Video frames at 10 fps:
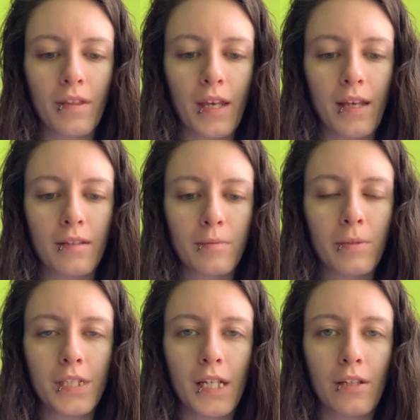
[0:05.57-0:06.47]
things
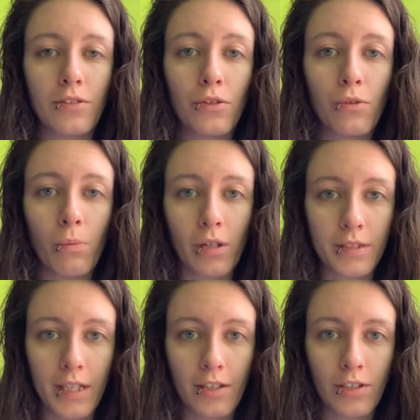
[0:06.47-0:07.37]
pertaining to
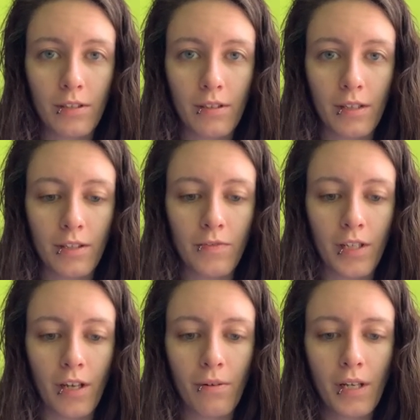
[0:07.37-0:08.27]
Workstation in this
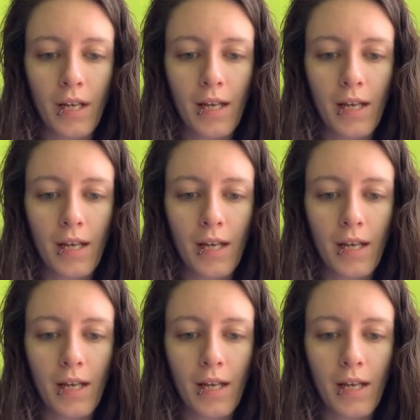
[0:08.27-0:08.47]
video